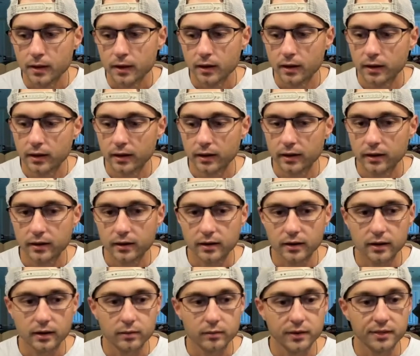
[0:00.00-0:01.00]
And
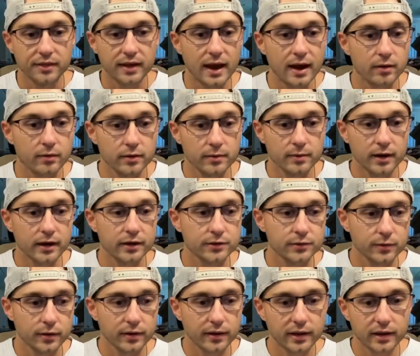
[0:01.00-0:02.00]
with that, we might as
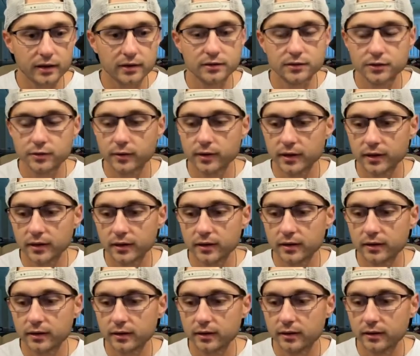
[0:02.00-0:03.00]
well get into it
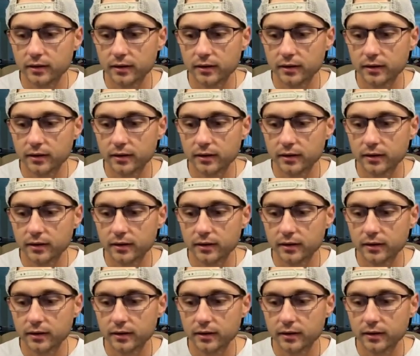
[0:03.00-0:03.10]
here.